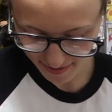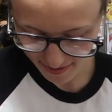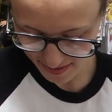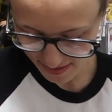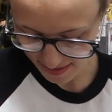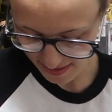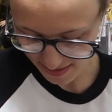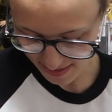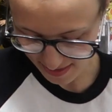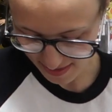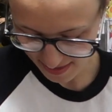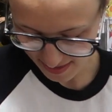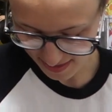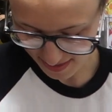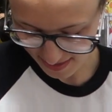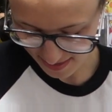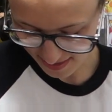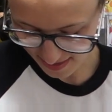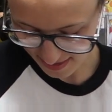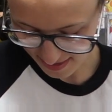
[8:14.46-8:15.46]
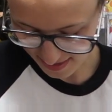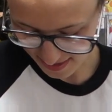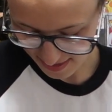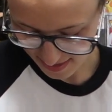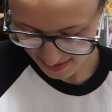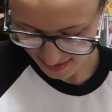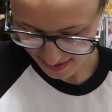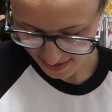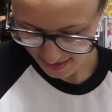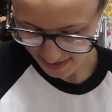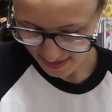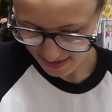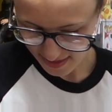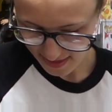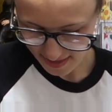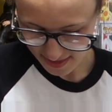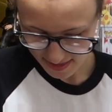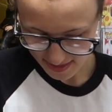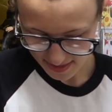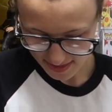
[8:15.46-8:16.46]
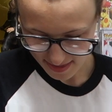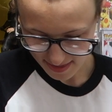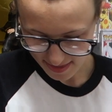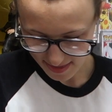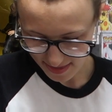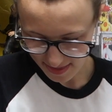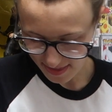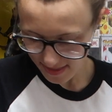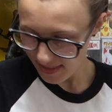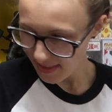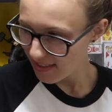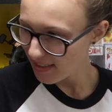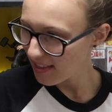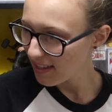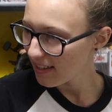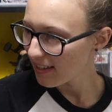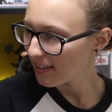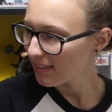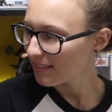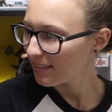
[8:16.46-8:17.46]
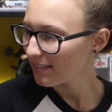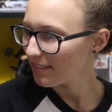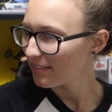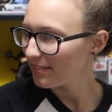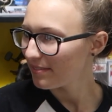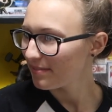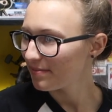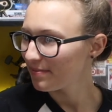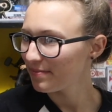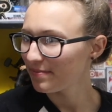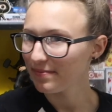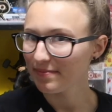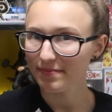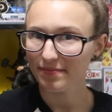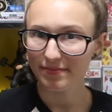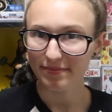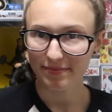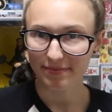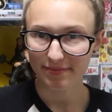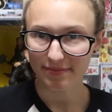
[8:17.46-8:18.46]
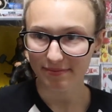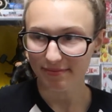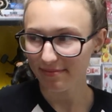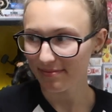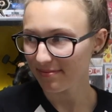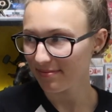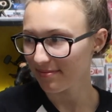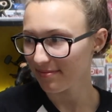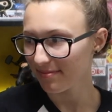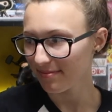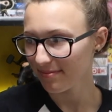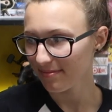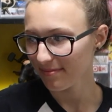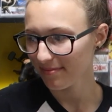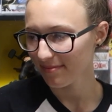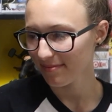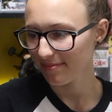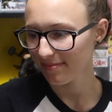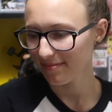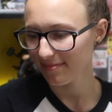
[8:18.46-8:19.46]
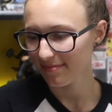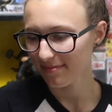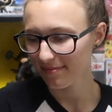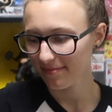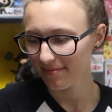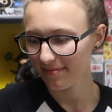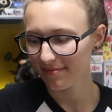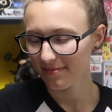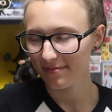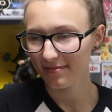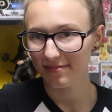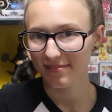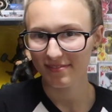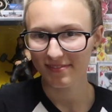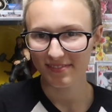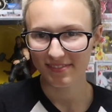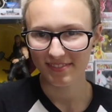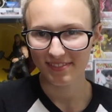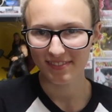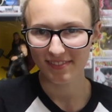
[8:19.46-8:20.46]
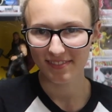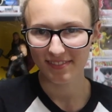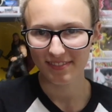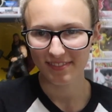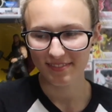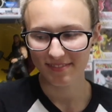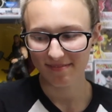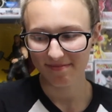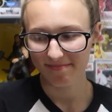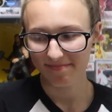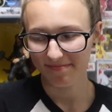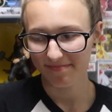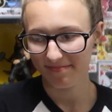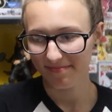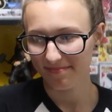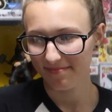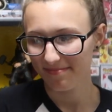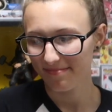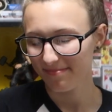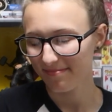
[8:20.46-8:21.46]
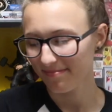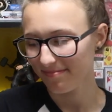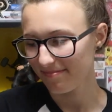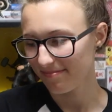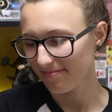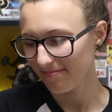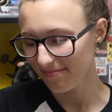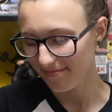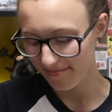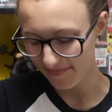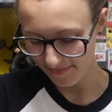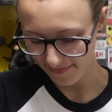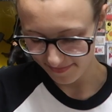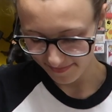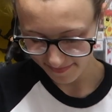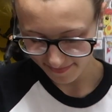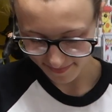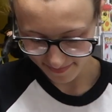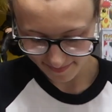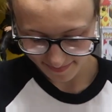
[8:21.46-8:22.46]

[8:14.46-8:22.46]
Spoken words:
No words are spoken by the person on screen.